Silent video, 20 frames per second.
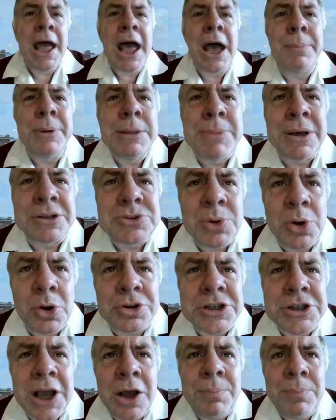How many months we've
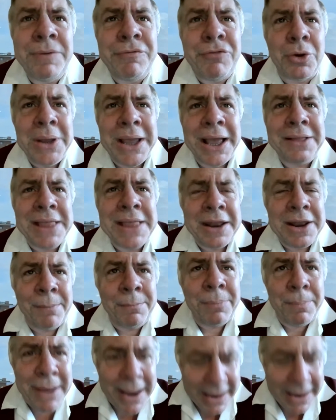got to go before we get that
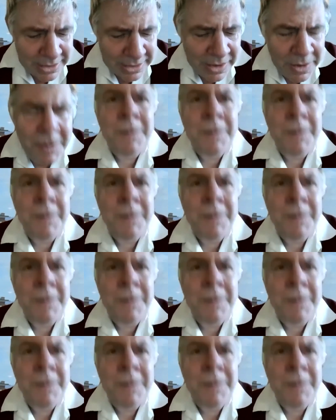number back?